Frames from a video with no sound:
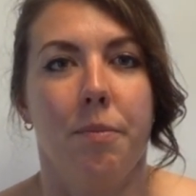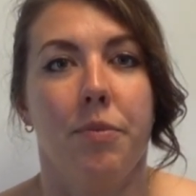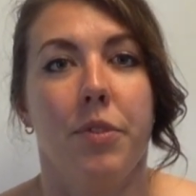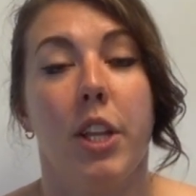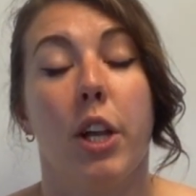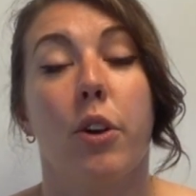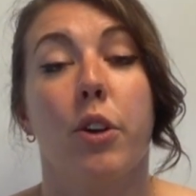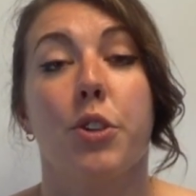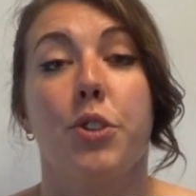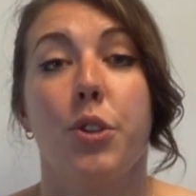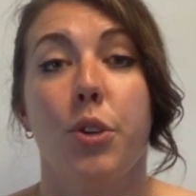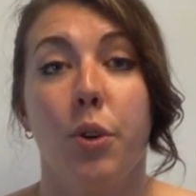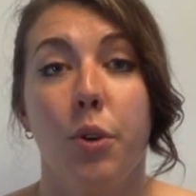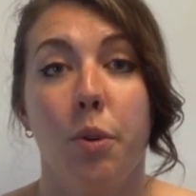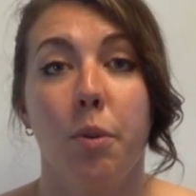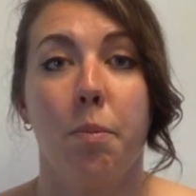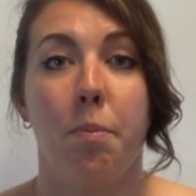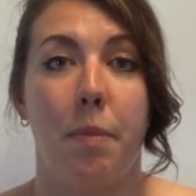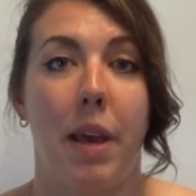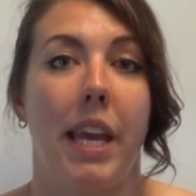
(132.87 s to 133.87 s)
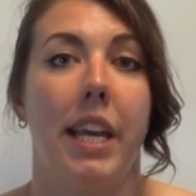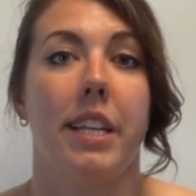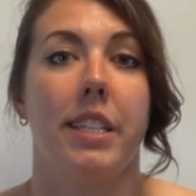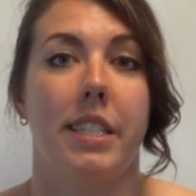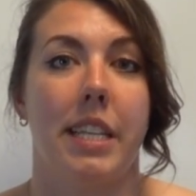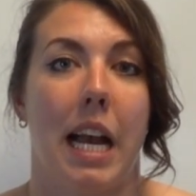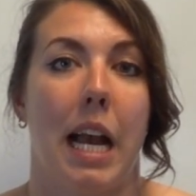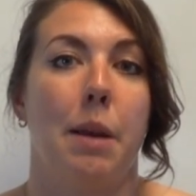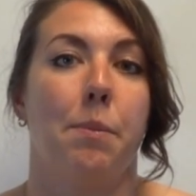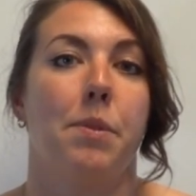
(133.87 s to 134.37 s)
There are two main
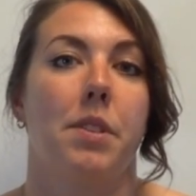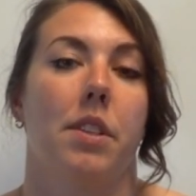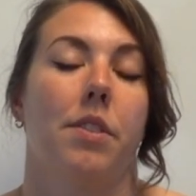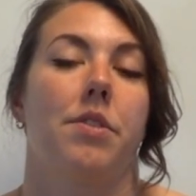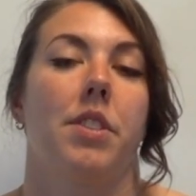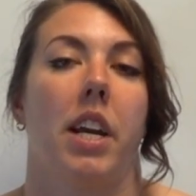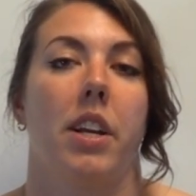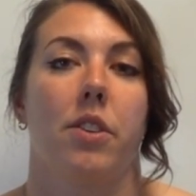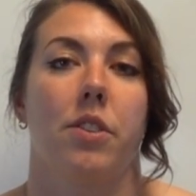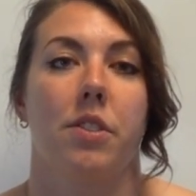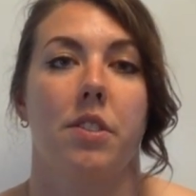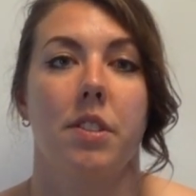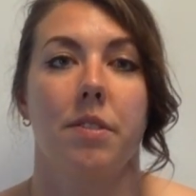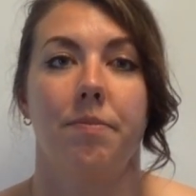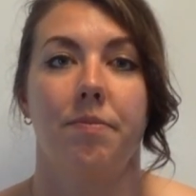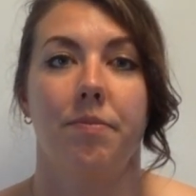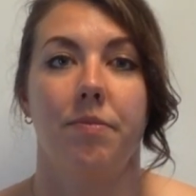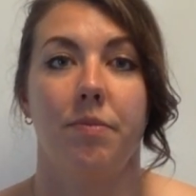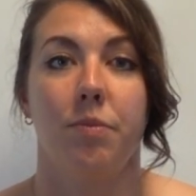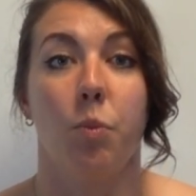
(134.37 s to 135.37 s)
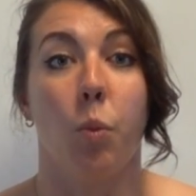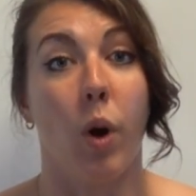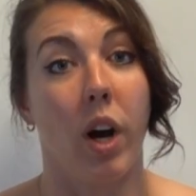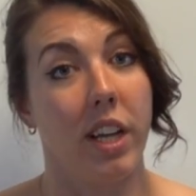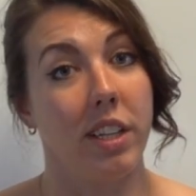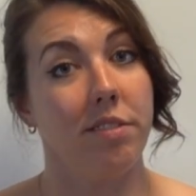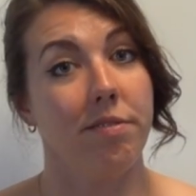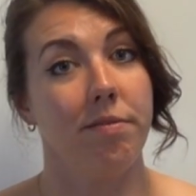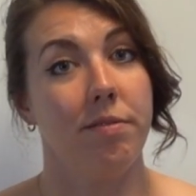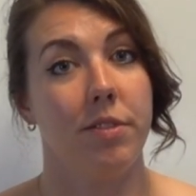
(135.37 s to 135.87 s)
types of titles.
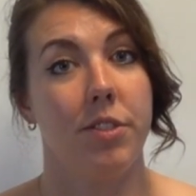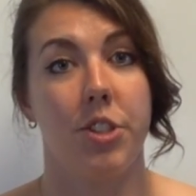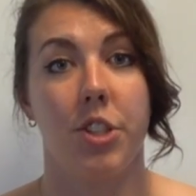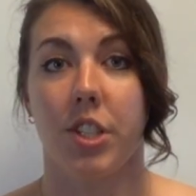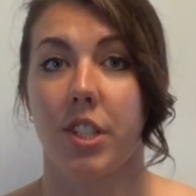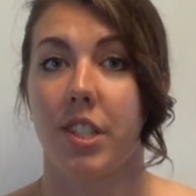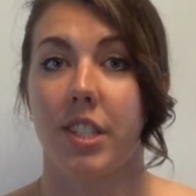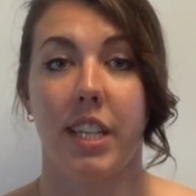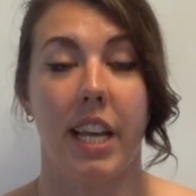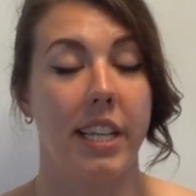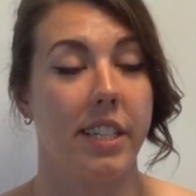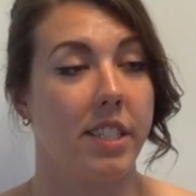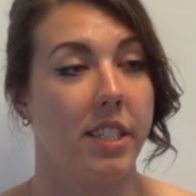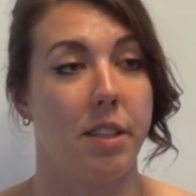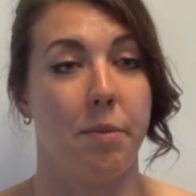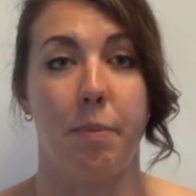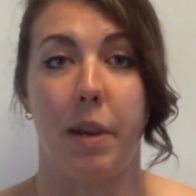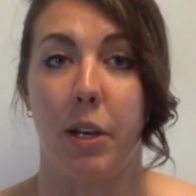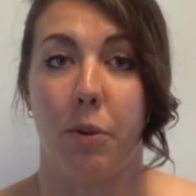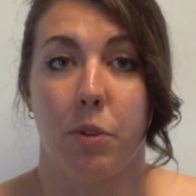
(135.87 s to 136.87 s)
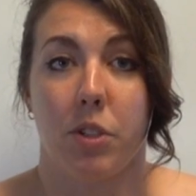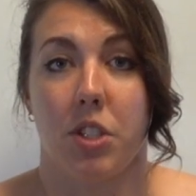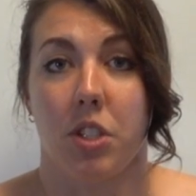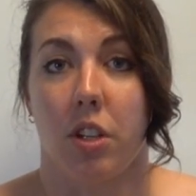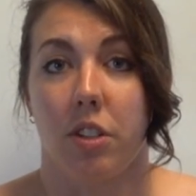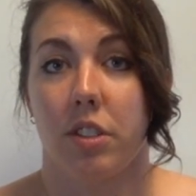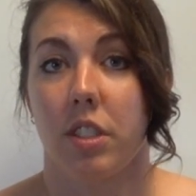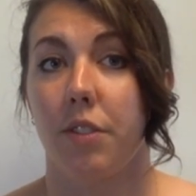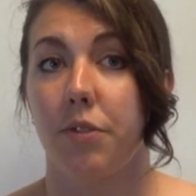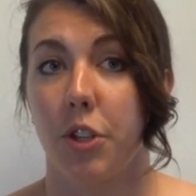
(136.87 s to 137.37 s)
One just states the main
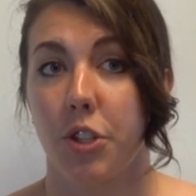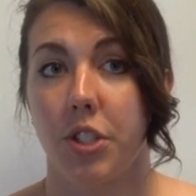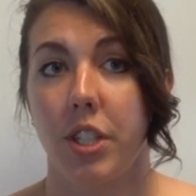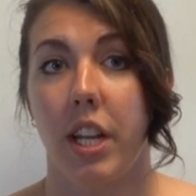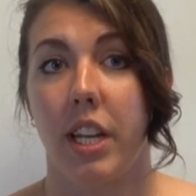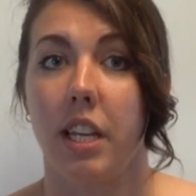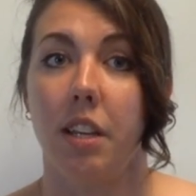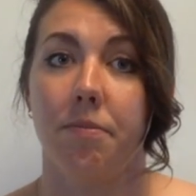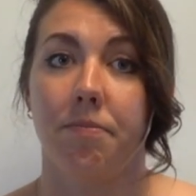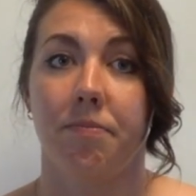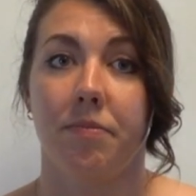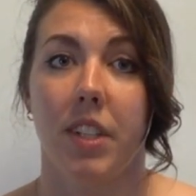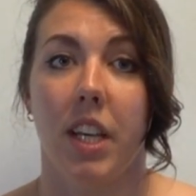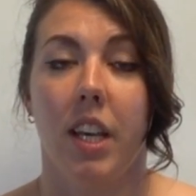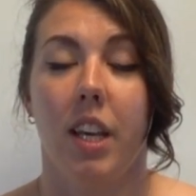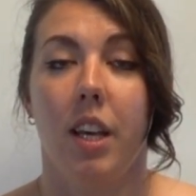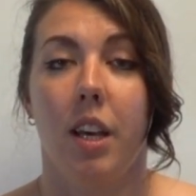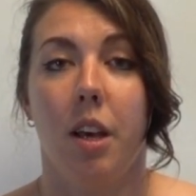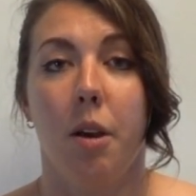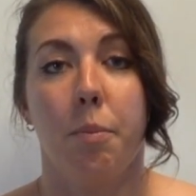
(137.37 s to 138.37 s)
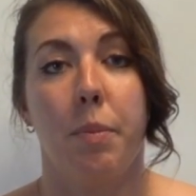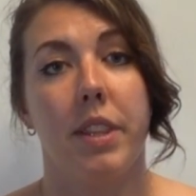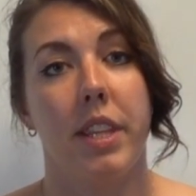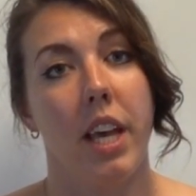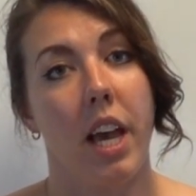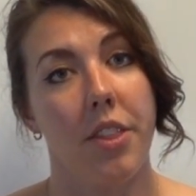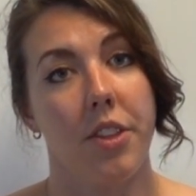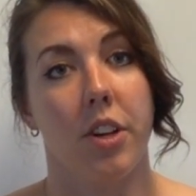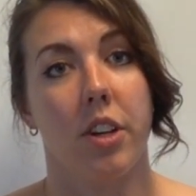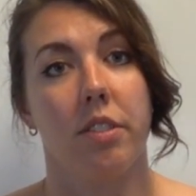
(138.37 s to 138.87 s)
result of your study, but the
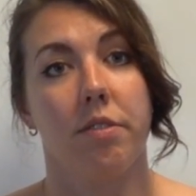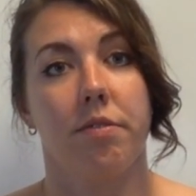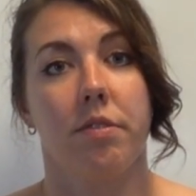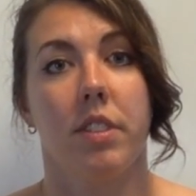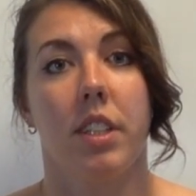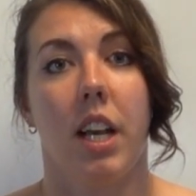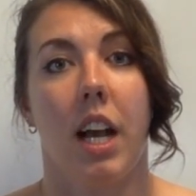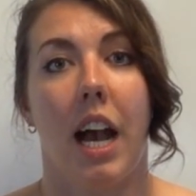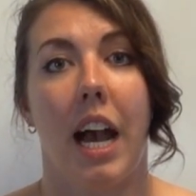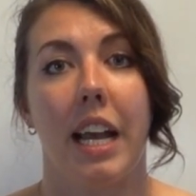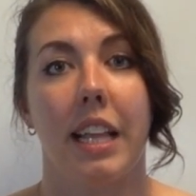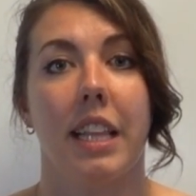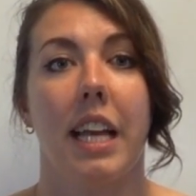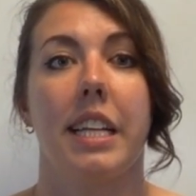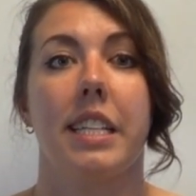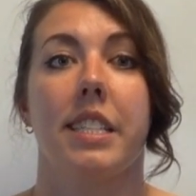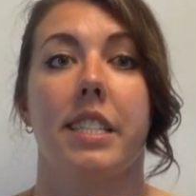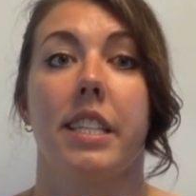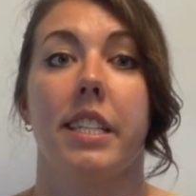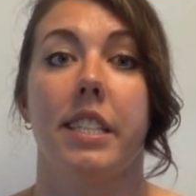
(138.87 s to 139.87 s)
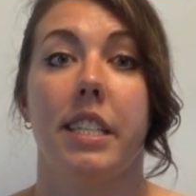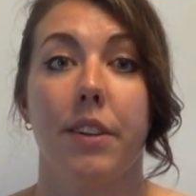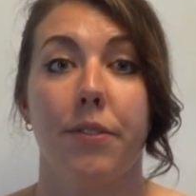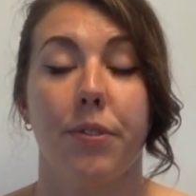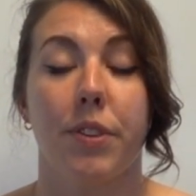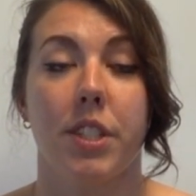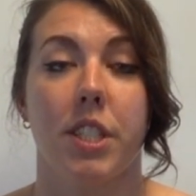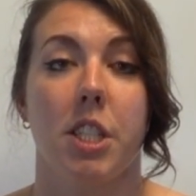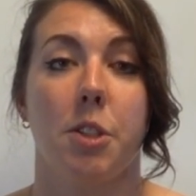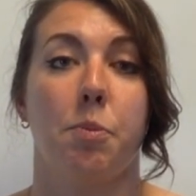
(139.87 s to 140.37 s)
other highlights the
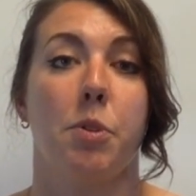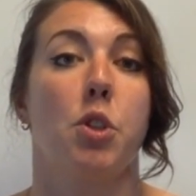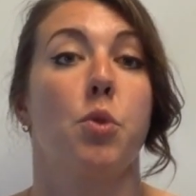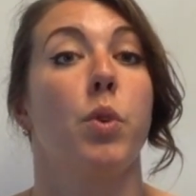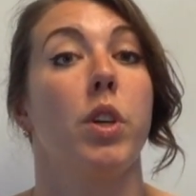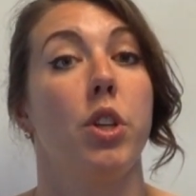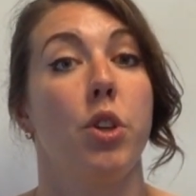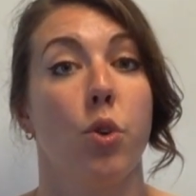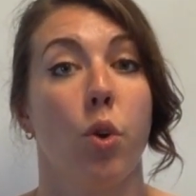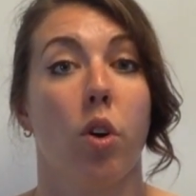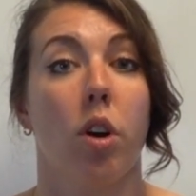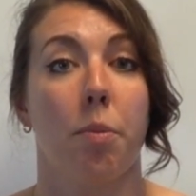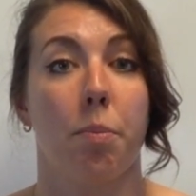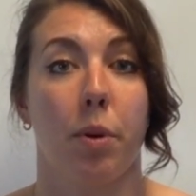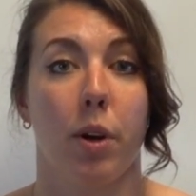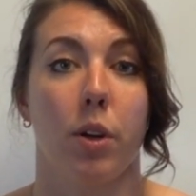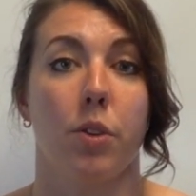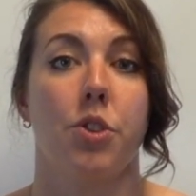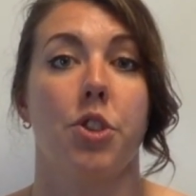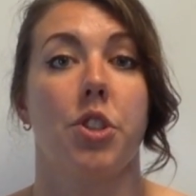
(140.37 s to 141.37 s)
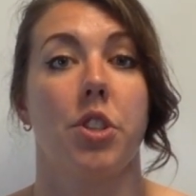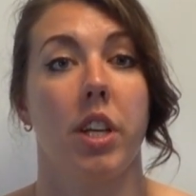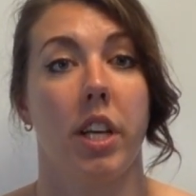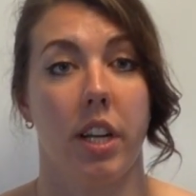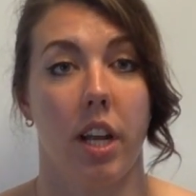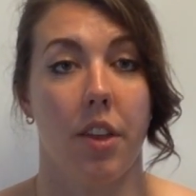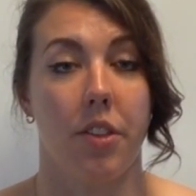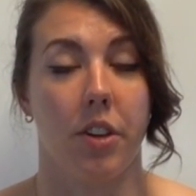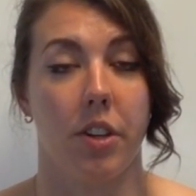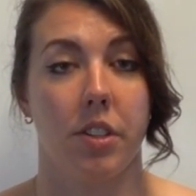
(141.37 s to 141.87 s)
differences between your approach
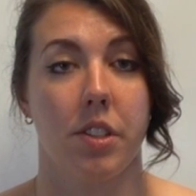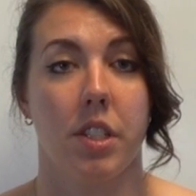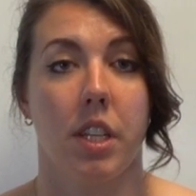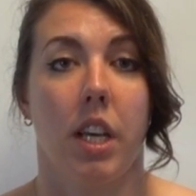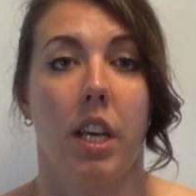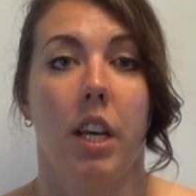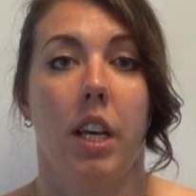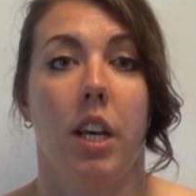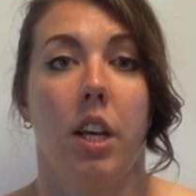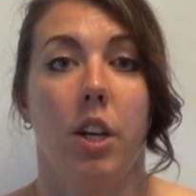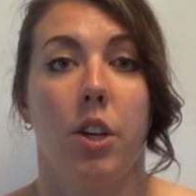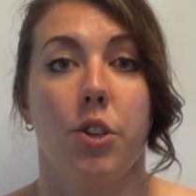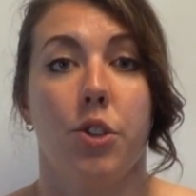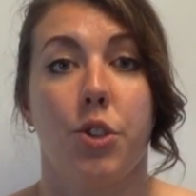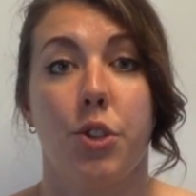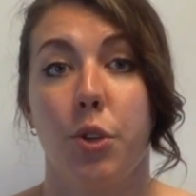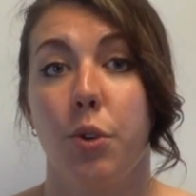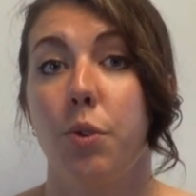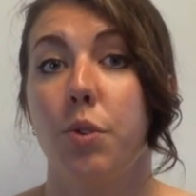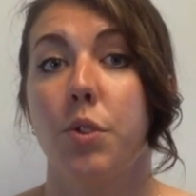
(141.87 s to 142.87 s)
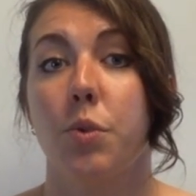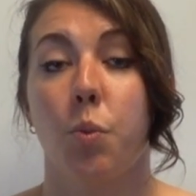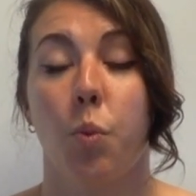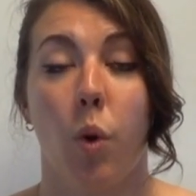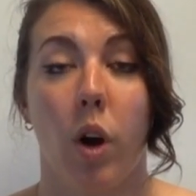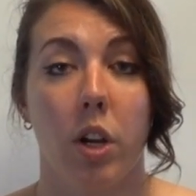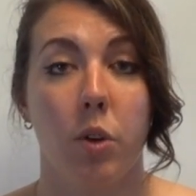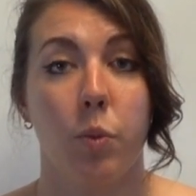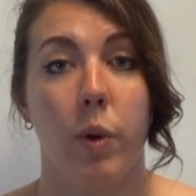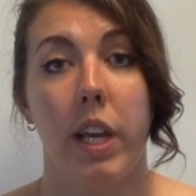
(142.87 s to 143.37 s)
and others. Choose
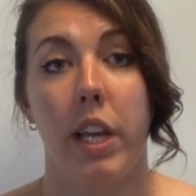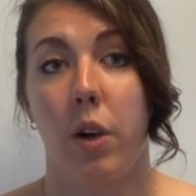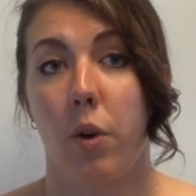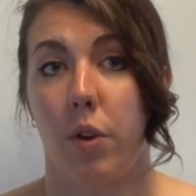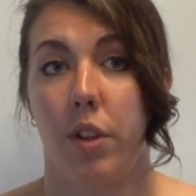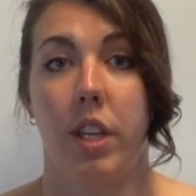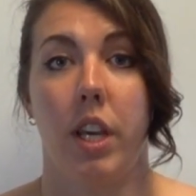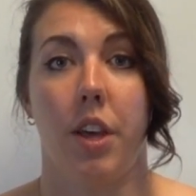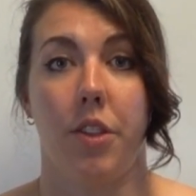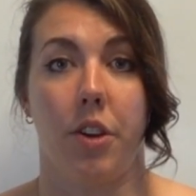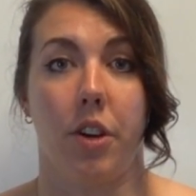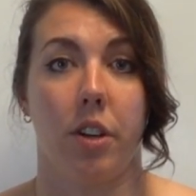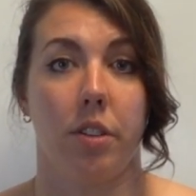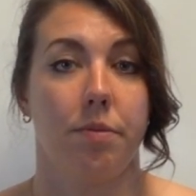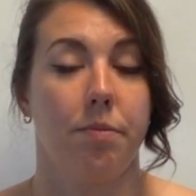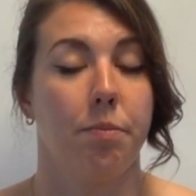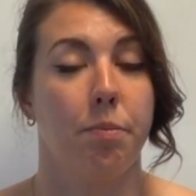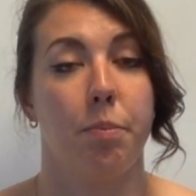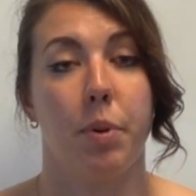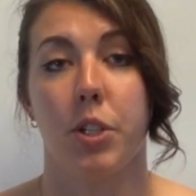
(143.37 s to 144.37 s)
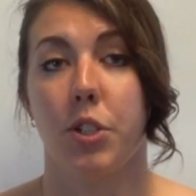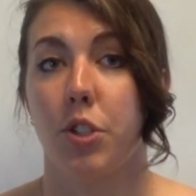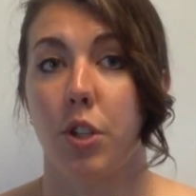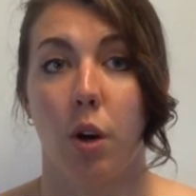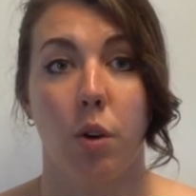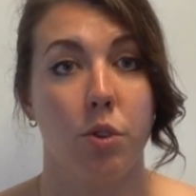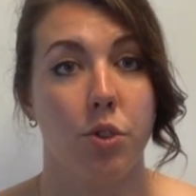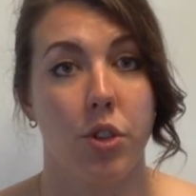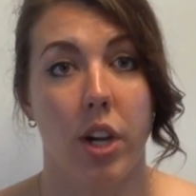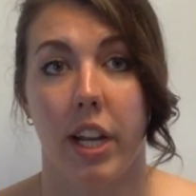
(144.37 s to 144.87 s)
one way or the other, but
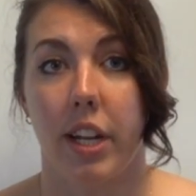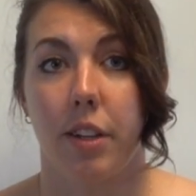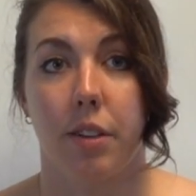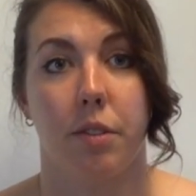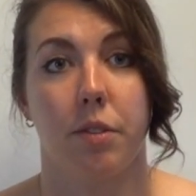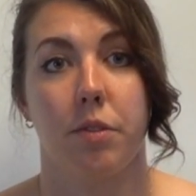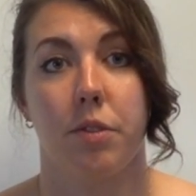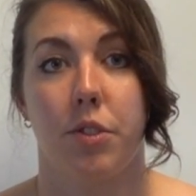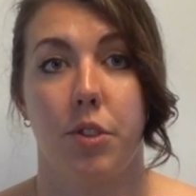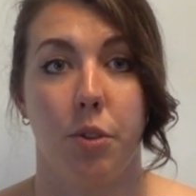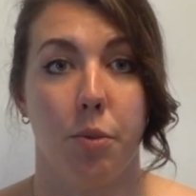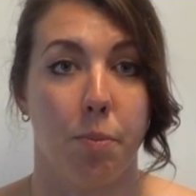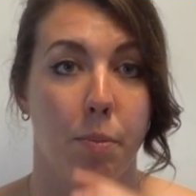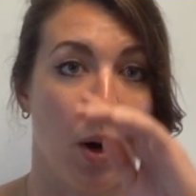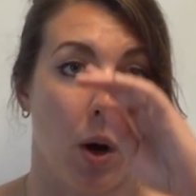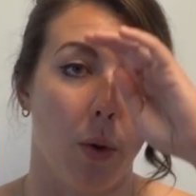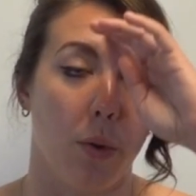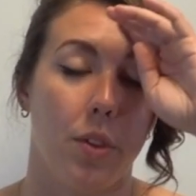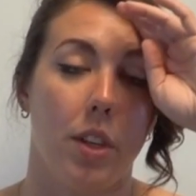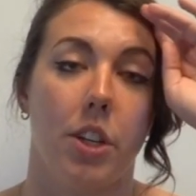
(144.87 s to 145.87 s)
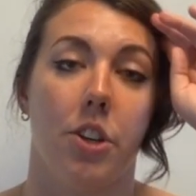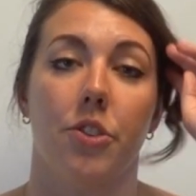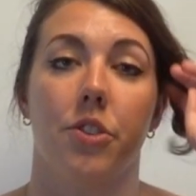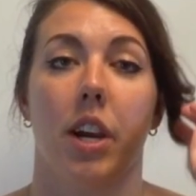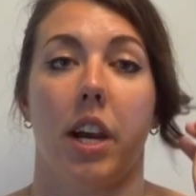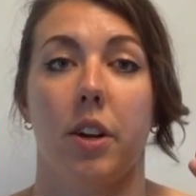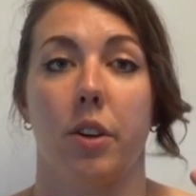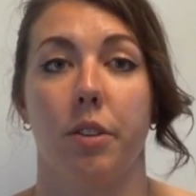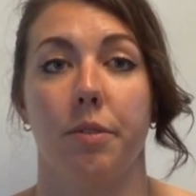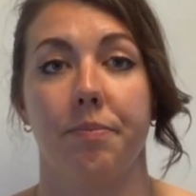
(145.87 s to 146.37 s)
don't try to do both in your
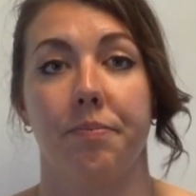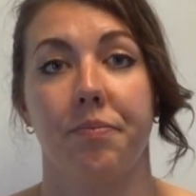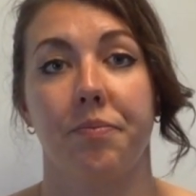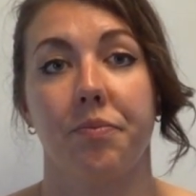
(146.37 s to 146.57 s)
title.